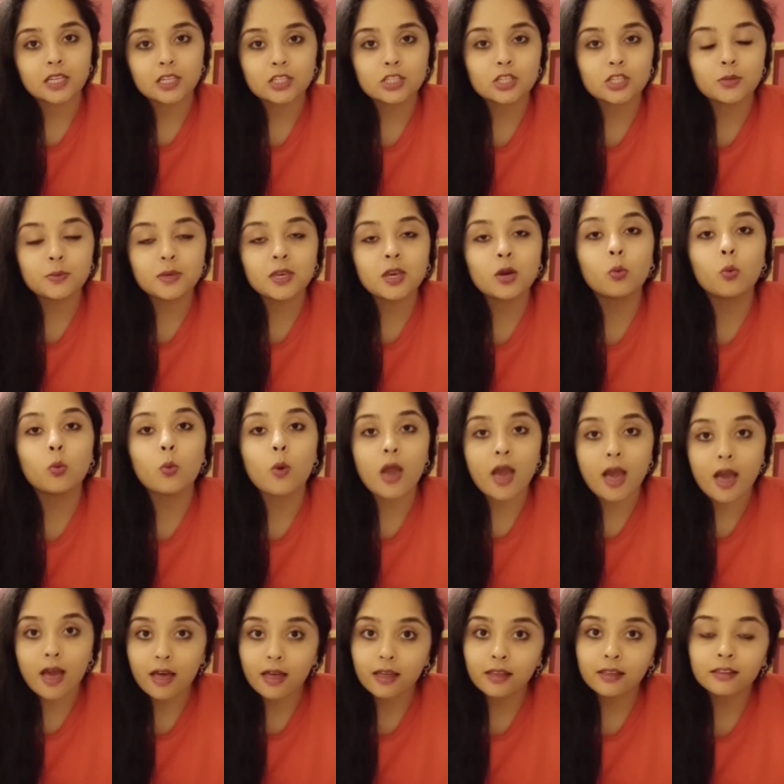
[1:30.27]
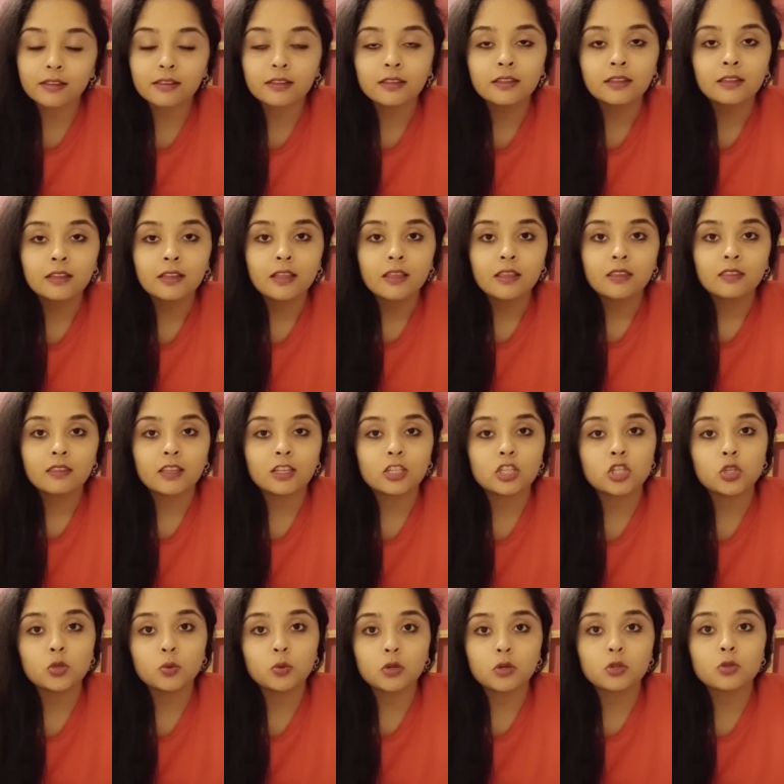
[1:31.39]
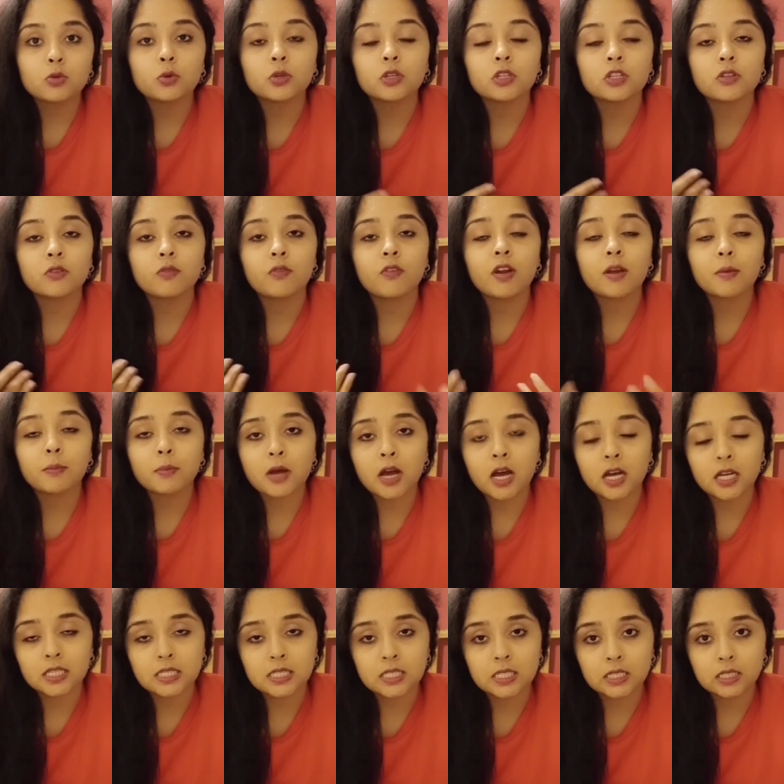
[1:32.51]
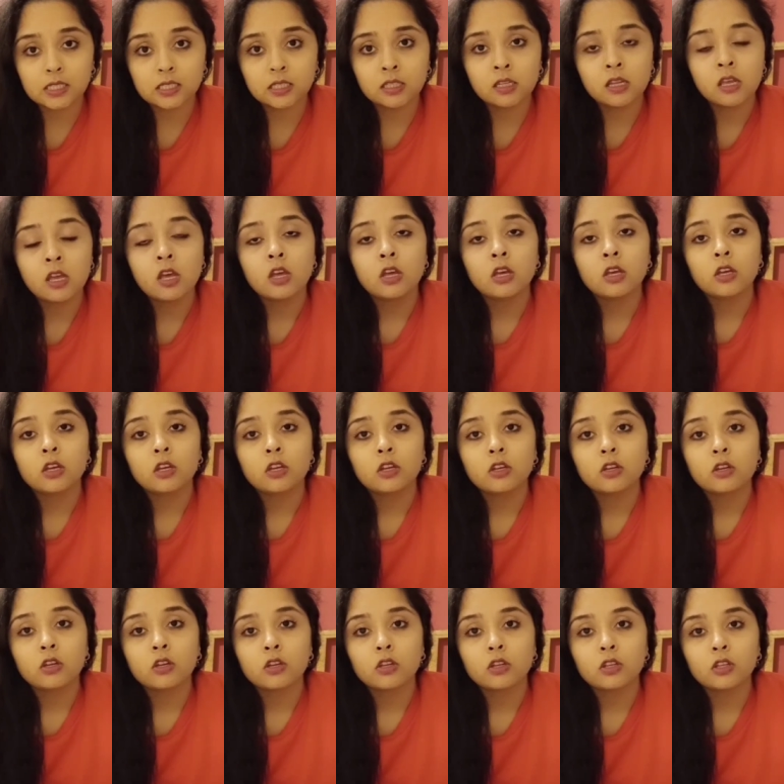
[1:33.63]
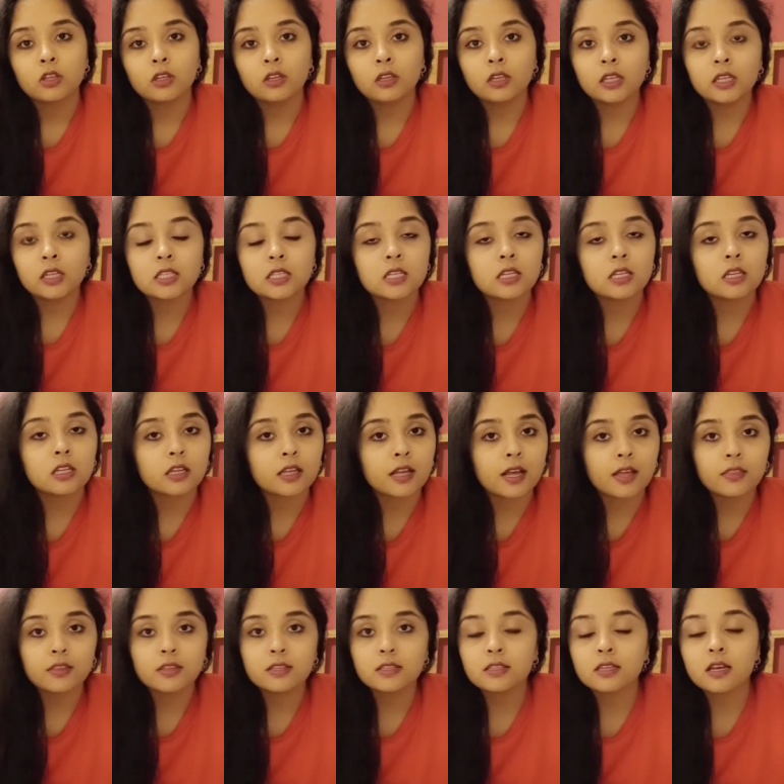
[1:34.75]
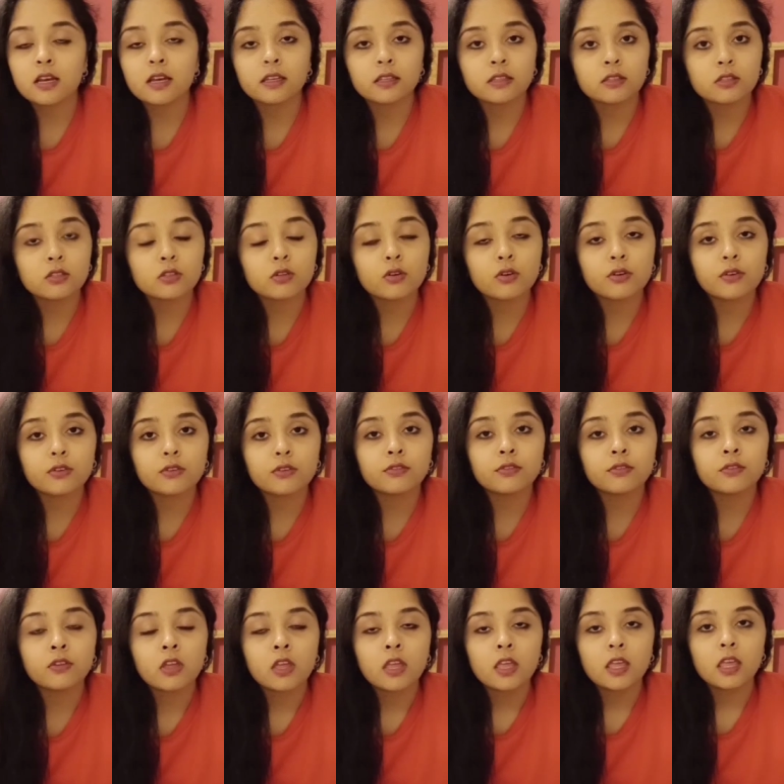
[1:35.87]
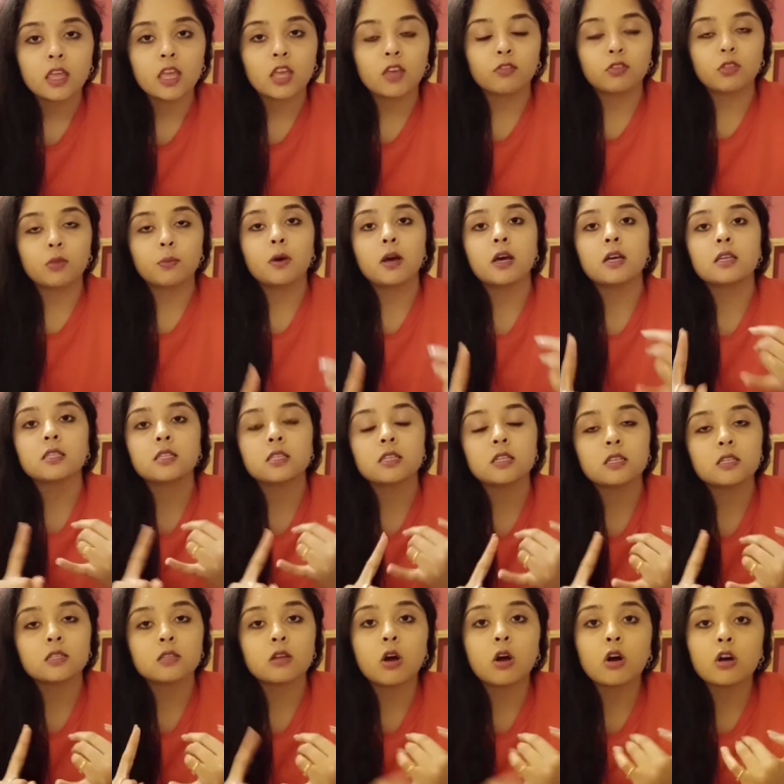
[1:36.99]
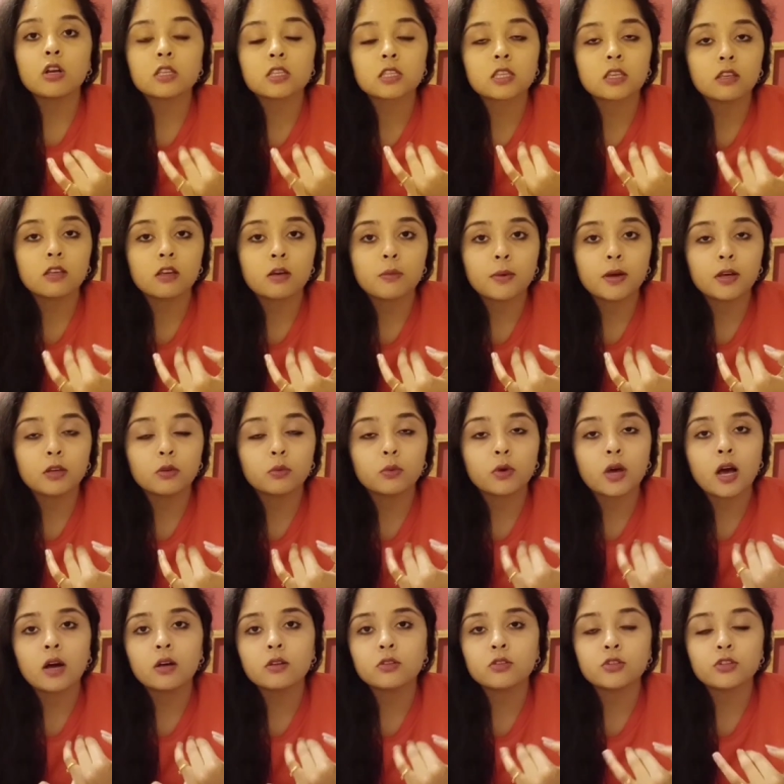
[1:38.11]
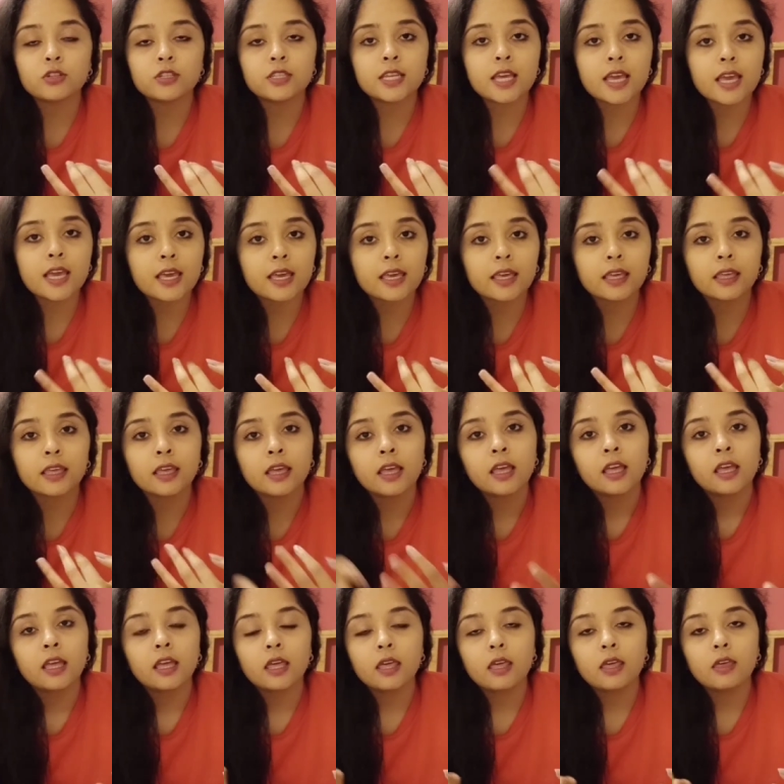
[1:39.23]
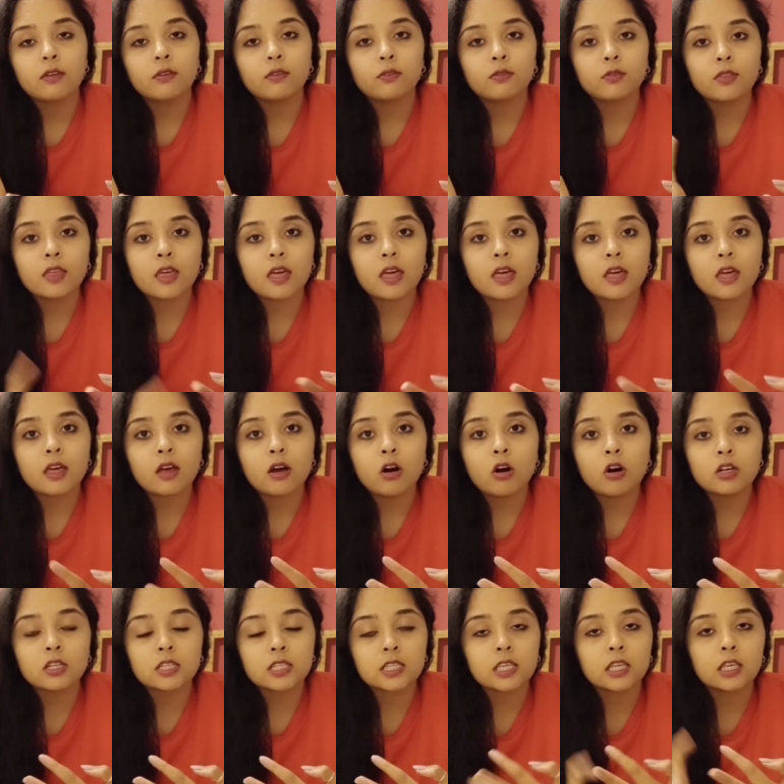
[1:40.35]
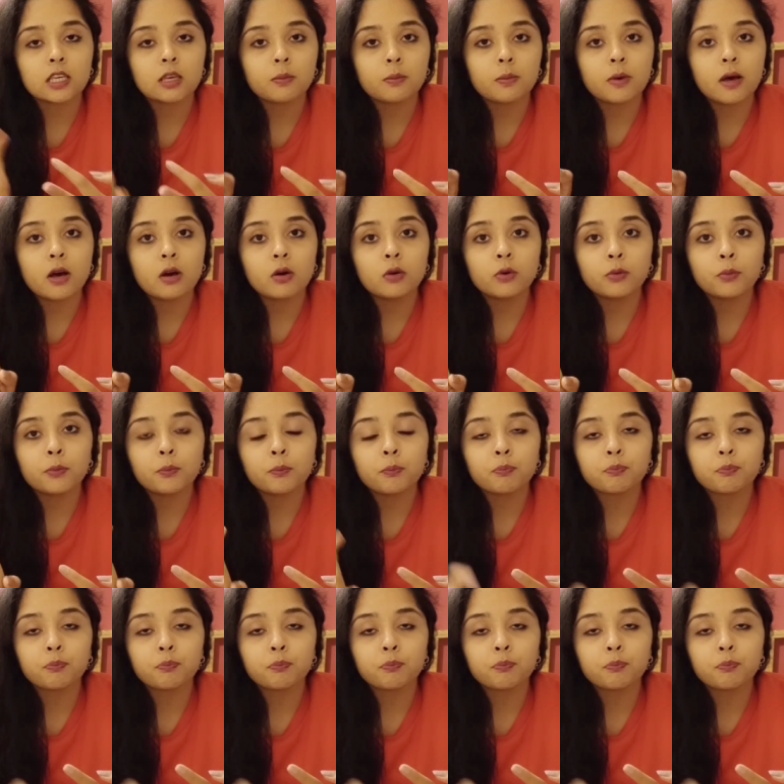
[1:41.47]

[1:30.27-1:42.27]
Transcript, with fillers: to be aware that you are talking to the right person, you need to look at the signs of if the person is asking about how's your day, if they're asking about